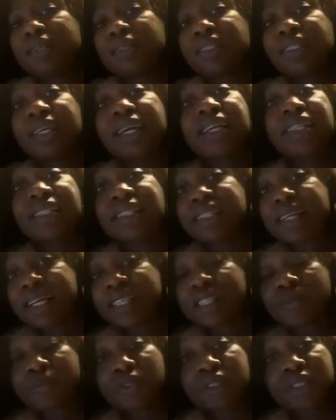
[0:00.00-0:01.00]
The
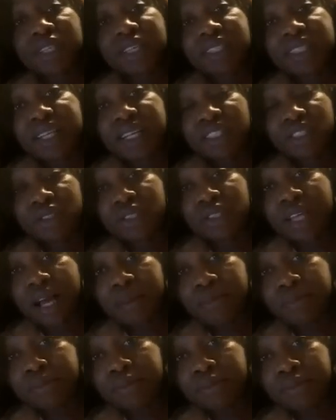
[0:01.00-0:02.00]
ENSAS protests had just
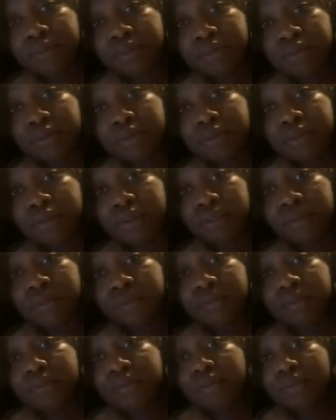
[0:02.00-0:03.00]
happened.
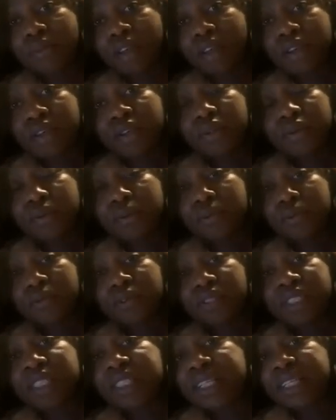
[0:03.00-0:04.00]

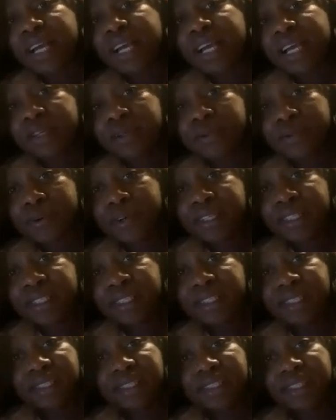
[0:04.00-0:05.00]
gender
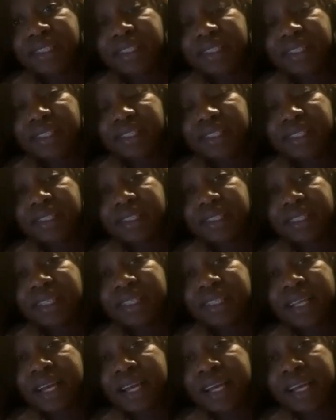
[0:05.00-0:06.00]
equality,
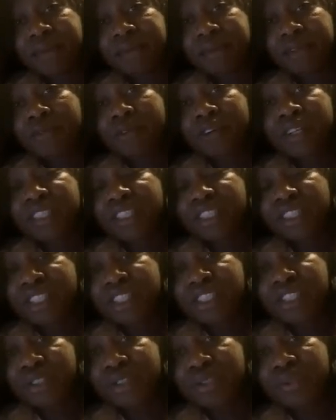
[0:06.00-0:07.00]
gender
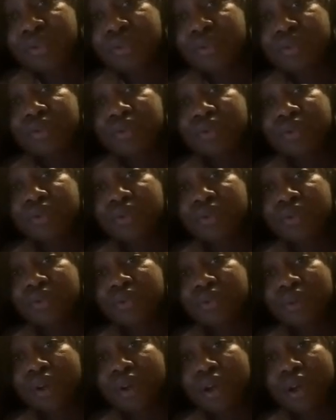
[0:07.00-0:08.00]
equality
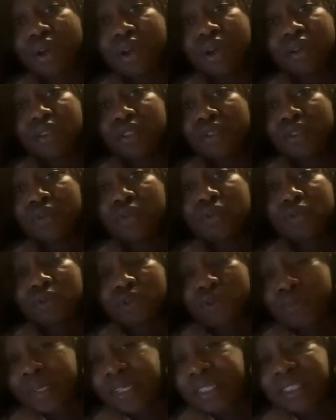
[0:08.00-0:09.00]
issues,
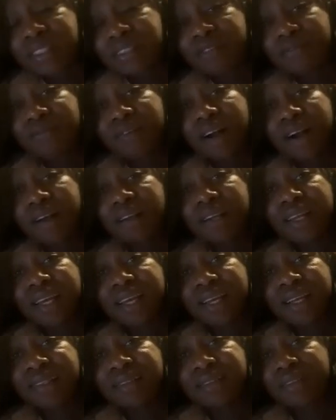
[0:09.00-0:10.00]
domestic
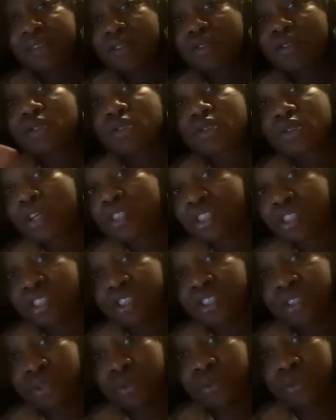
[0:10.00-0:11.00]
violence, such
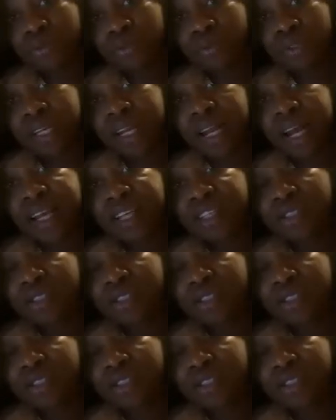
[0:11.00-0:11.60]
issues that are